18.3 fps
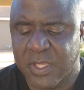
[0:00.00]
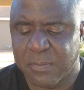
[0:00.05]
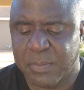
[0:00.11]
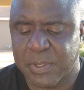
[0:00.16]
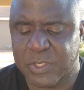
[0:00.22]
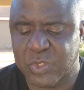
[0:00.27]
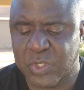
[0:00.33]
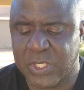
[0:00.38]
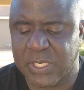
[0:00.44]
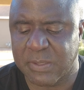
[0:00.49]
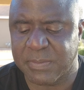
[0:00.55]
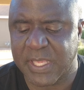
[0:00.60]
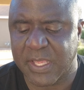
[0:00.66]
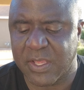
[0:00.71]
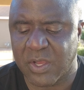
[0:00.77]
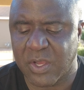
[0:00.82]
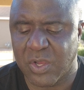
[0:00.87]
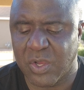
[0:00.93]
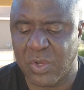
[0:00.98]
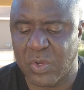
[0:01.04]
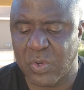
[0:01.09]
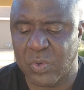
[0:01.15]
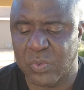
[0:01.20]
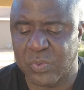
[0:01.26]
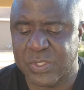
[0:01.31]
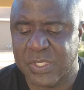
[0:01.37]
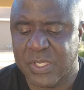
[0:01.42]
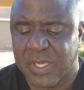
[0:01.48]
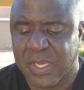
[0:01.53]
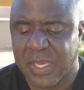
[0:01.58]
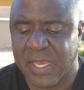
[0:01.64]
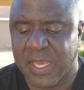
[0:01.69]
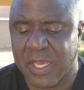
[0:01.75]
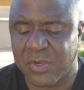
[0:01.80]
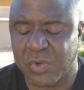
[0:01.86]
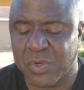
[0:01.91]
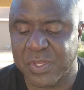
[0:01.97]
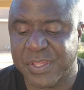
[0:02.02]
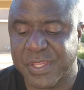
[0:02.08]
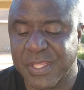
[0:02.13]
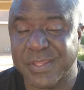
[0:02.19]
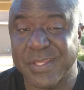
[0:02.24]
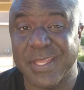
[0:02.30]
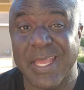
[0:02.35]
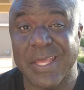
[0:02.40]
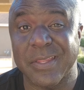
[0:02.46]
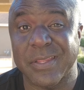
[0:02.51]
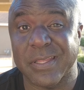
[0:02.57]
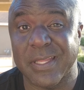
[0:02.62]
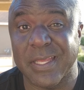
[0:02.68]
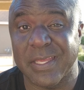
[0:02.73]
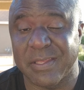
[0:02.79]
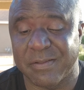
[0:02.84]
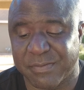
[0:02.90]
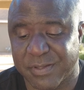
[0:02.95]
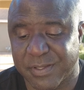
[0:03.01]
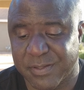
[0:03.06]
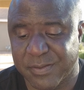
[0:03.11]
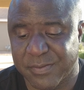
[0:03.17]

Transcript: Between them, they owned 168 slaves